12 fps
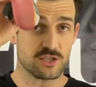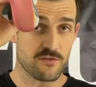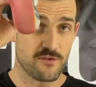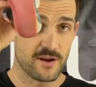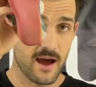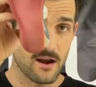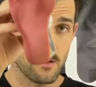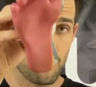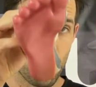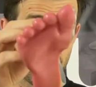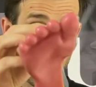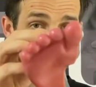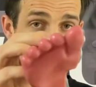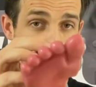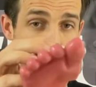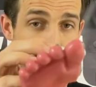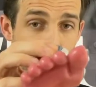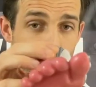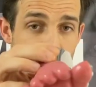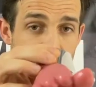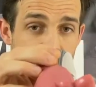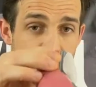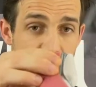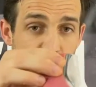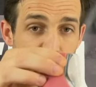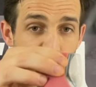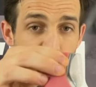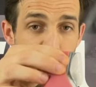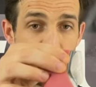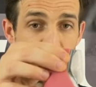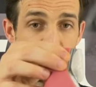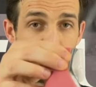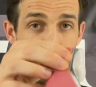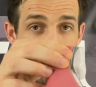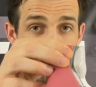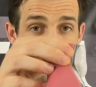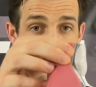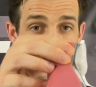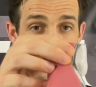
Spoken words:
So for an underpronator, we're talking about that entry point to midpoint,